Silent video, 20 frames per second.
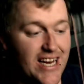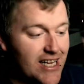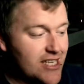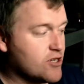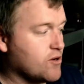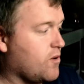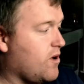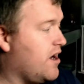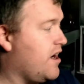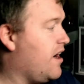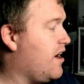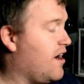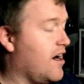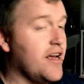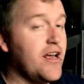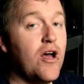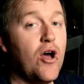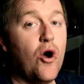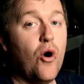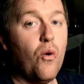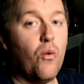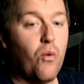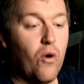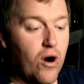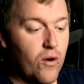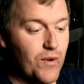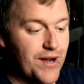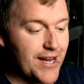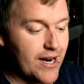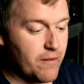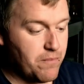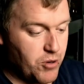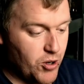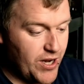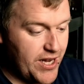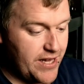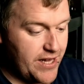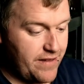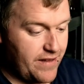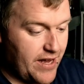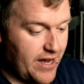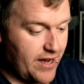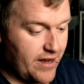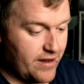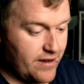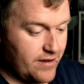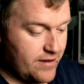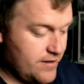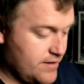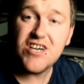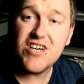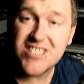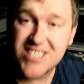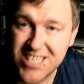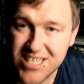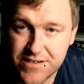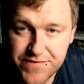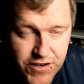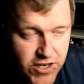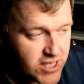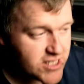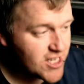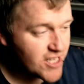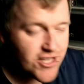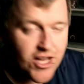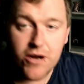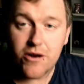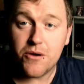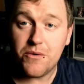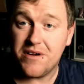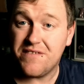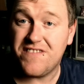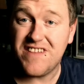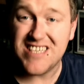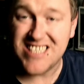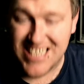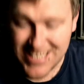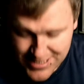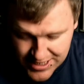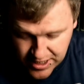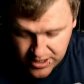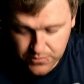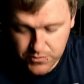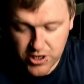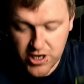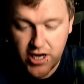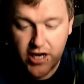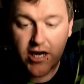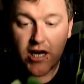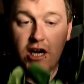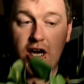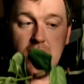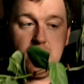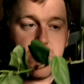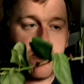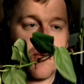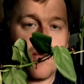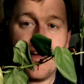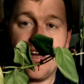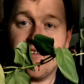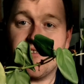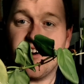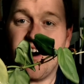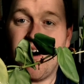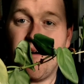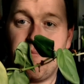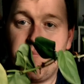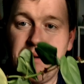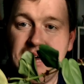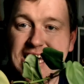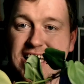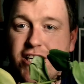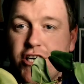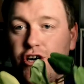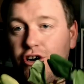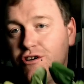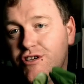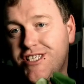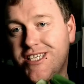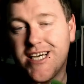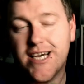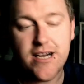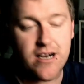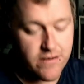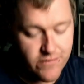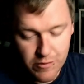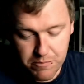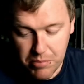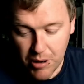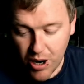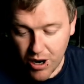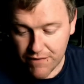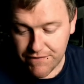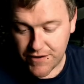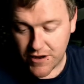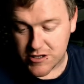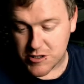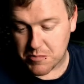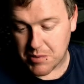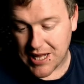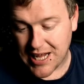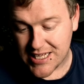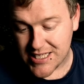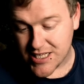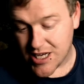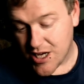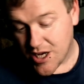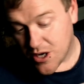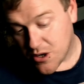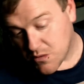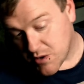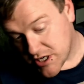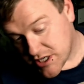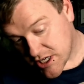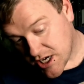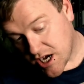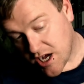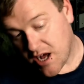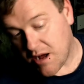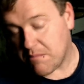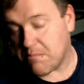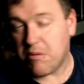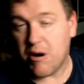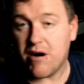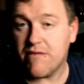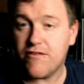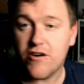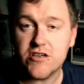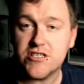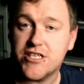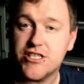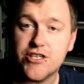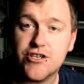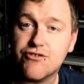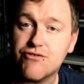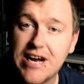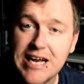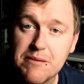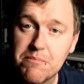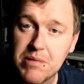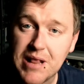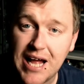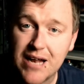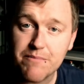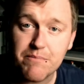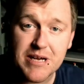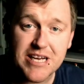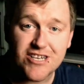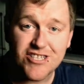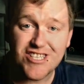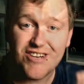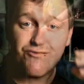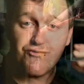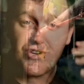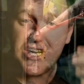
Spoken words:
It is quite high. What are we going to put in there? First things first, I don't know if this is going to work, but we have got a big cutting of a pothos plant, which pothos is a great plant because